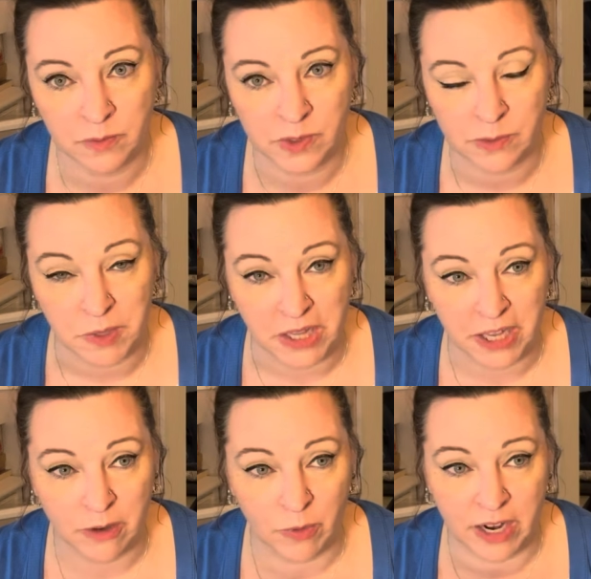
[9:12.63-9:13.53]
smell
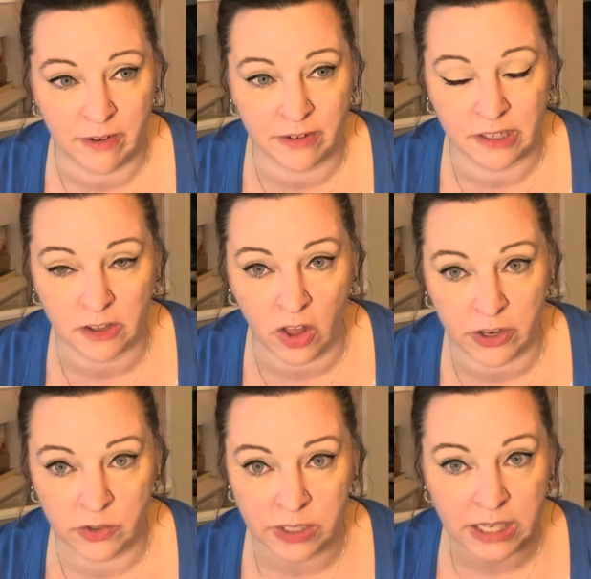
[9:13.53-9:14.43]
like whatever in
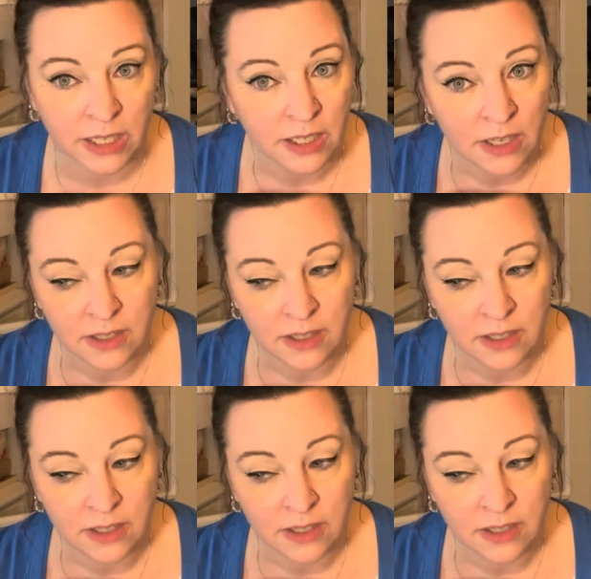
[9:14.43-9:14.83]
laundry.